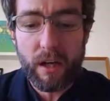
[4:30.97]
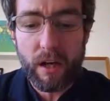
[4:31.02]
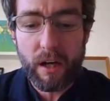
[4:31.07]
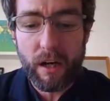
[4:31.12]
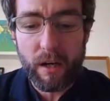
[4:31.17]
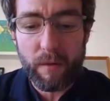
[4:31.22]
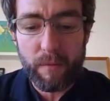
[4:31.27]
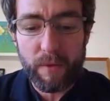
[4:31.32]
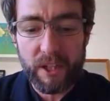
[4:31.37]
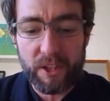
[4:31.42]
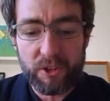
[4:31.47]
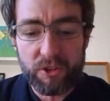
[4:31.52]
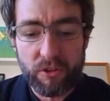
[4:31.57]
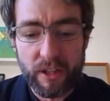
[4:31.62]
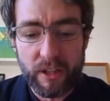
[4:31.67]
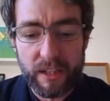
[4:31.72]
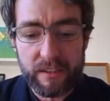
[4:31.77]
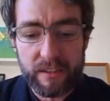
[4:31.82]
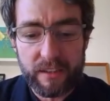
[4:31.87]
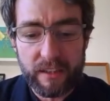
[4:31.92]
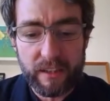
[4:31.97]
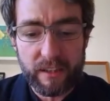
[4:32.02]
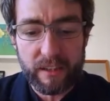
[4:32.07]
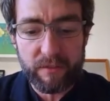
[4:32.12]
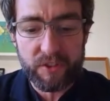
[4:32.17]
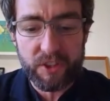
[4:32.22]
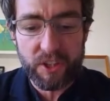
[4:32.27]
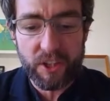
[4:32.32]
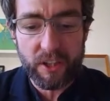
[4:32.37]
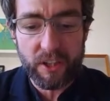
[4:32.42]
and tries to kind
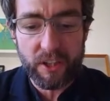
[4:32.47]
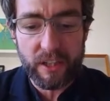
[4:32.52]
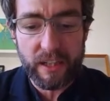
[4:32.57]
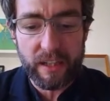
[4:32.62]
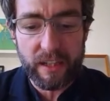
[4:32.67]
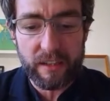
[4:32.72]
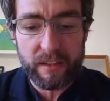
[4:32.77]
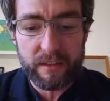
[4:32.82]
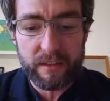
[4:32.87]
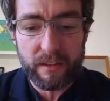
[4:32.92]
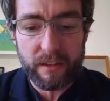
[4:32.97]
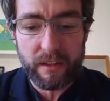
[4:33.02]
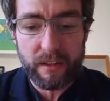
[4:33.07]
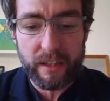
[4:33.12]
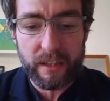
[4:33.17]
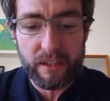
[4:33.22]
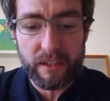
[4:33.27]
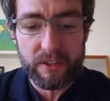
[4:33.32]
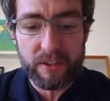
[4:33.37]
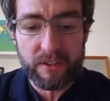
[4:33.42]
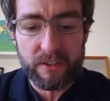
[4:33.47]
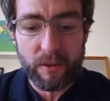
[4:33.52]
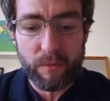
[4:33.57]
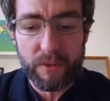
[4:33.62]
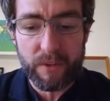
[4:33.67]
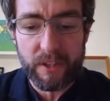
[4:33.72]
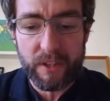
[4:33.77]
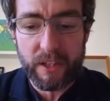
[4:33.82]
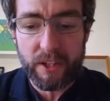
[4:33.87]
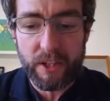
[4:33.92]
of turn it into
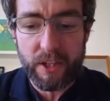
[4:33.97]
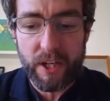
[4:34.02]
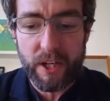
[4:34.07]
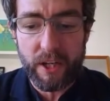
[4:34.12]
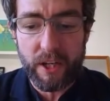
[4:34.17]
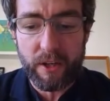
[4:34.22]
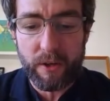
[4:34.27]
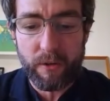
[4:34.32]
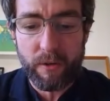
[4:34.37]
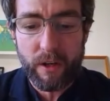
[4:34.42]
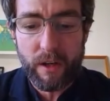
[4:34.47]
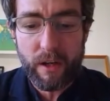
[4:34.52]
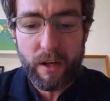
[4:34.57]
something new.